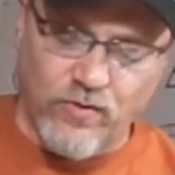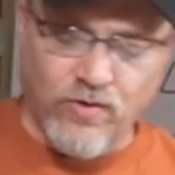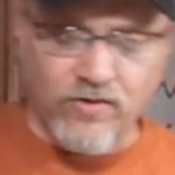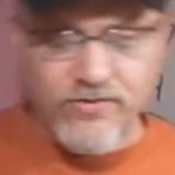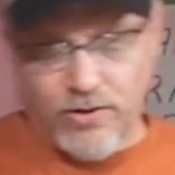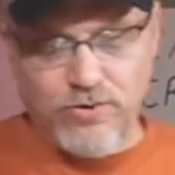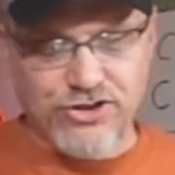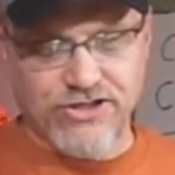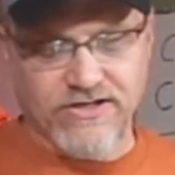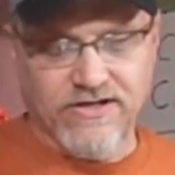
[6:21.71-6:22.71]
whole
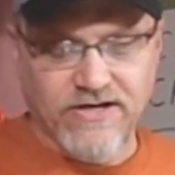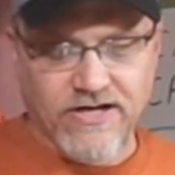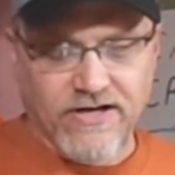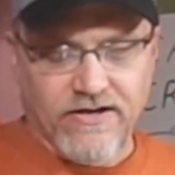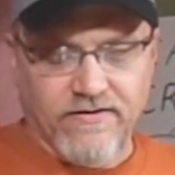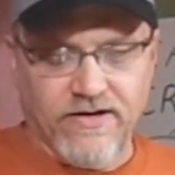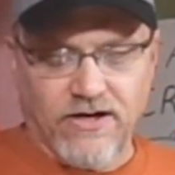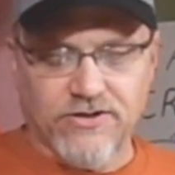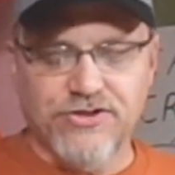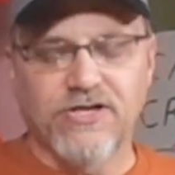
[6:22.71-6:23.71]
notion that
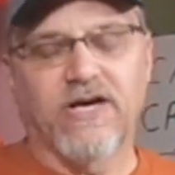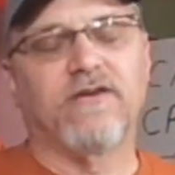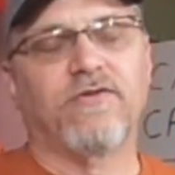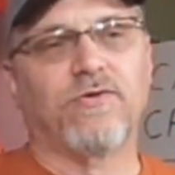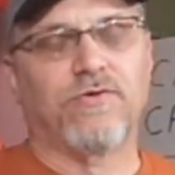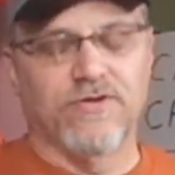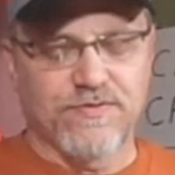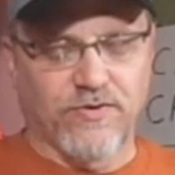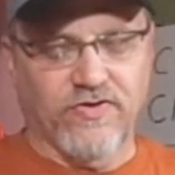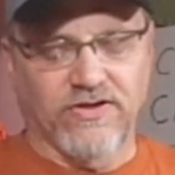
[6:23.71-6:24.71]
all you got to do is
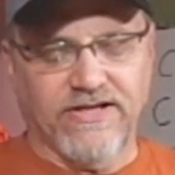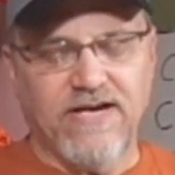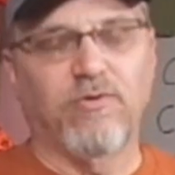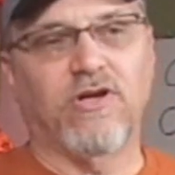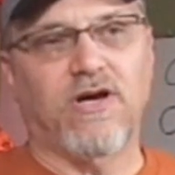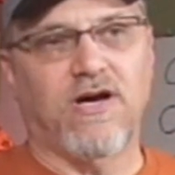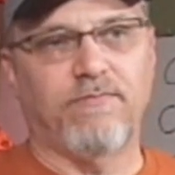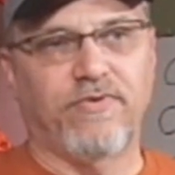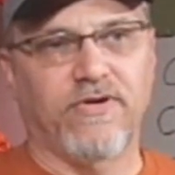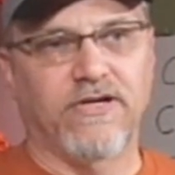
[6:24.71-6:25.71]
put the label
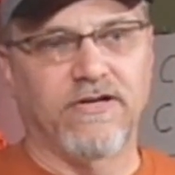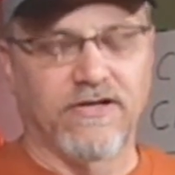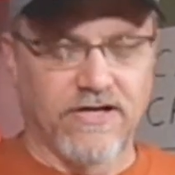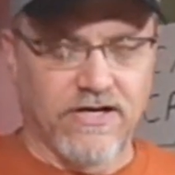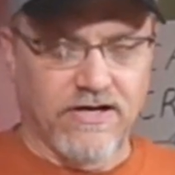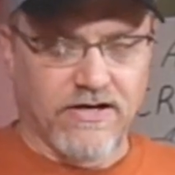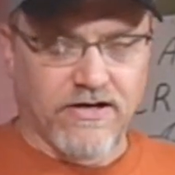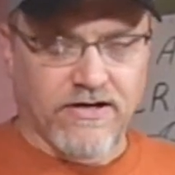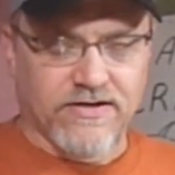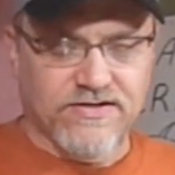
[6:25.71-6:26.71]
up,
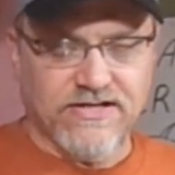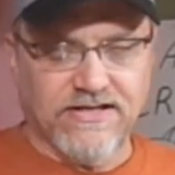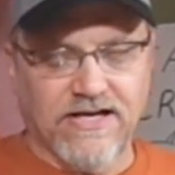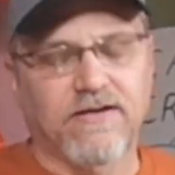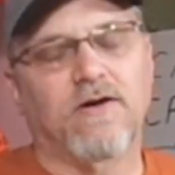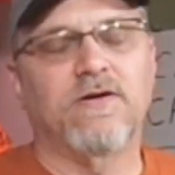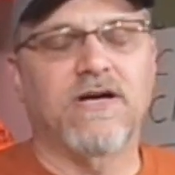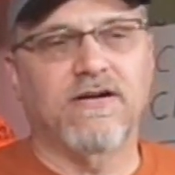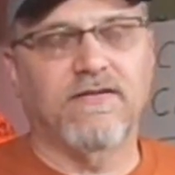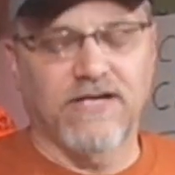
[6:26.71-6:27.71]
set that down
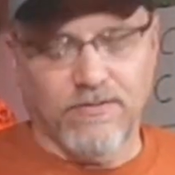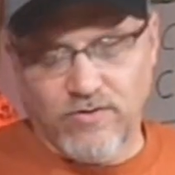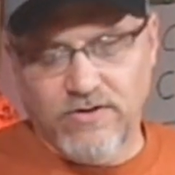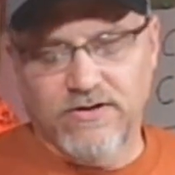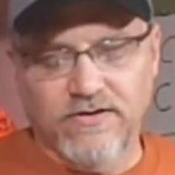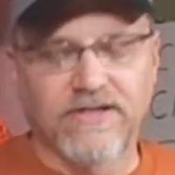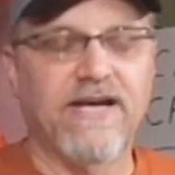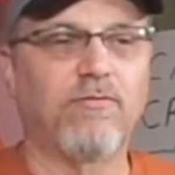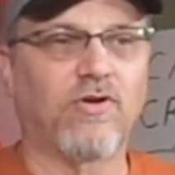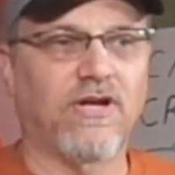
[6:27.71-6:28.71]
on a table,
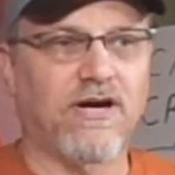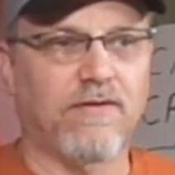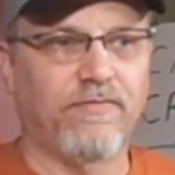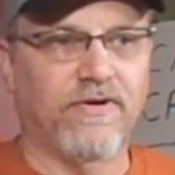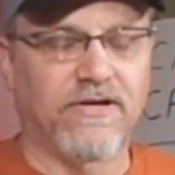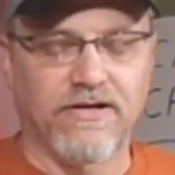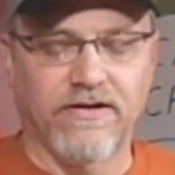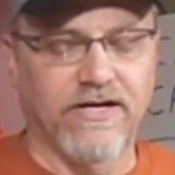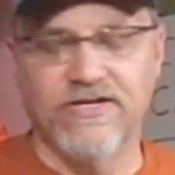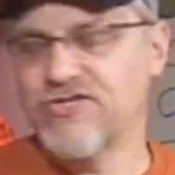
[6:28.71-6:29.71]
label up,
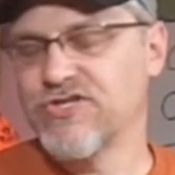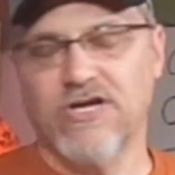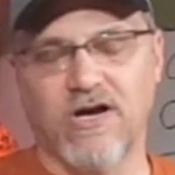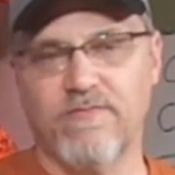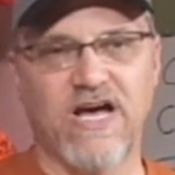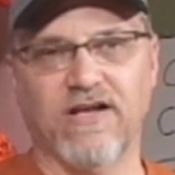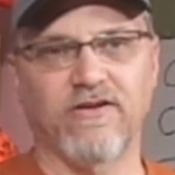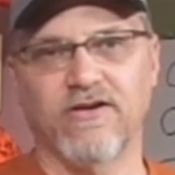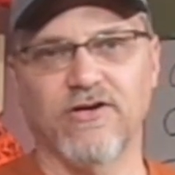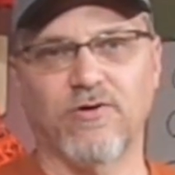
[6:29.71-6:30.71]
and it's just
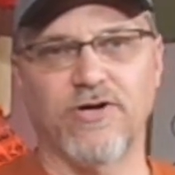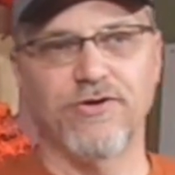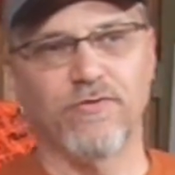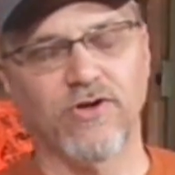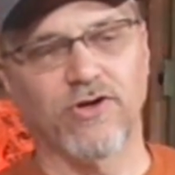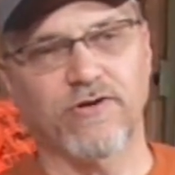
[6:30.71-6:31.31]
automatically going to go on your reel